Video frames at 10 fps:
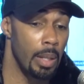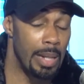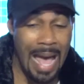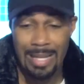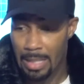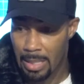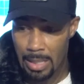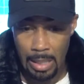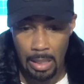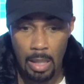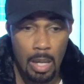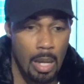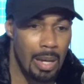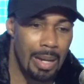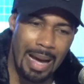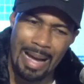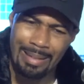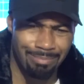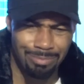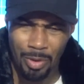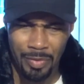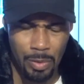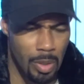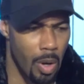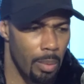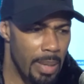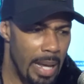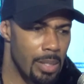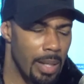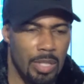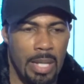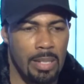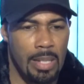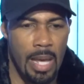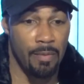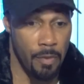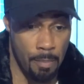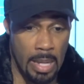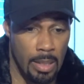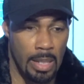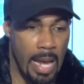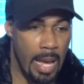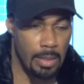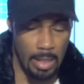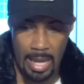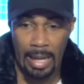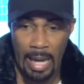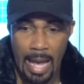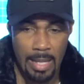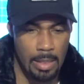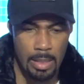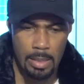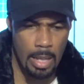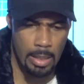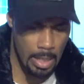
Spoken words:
Nasty C. I refuse to call him that, so I changed his name from me to King Nas, because I